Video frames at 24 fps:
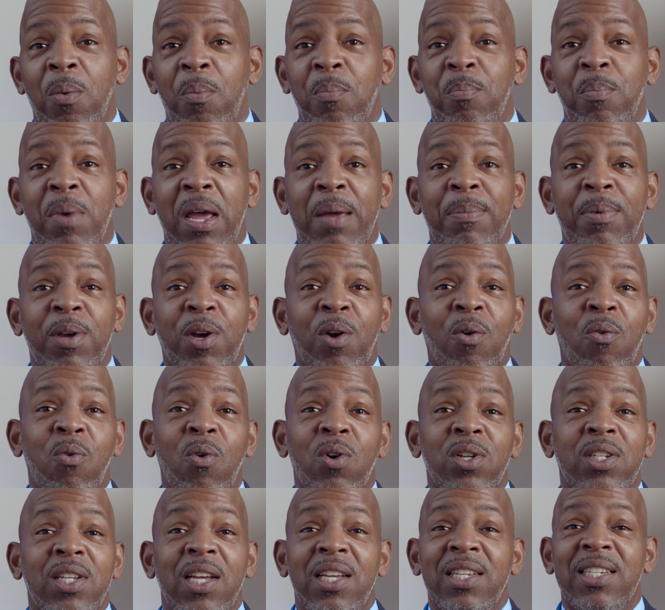maybe
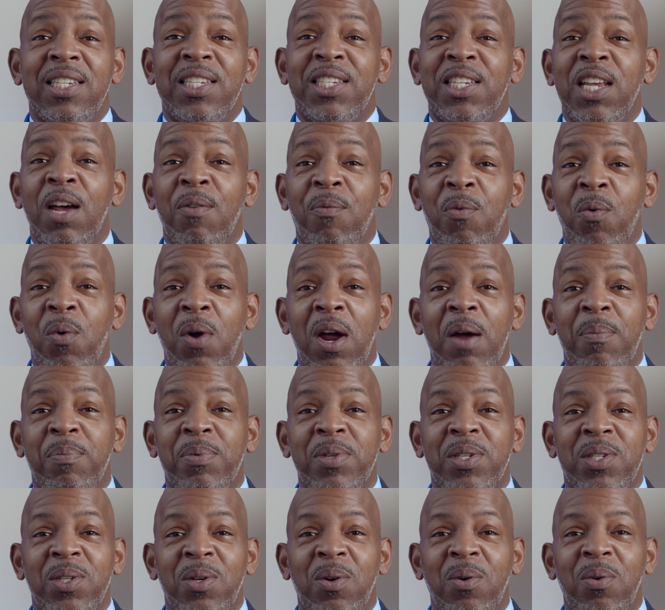across several
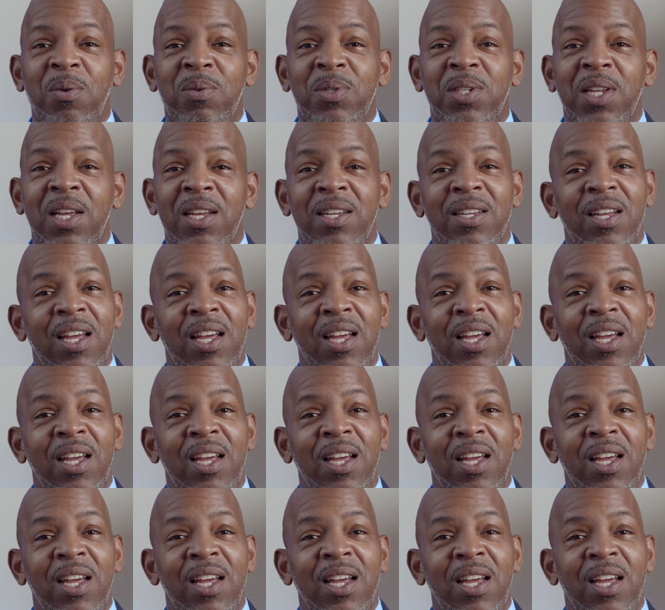episodes.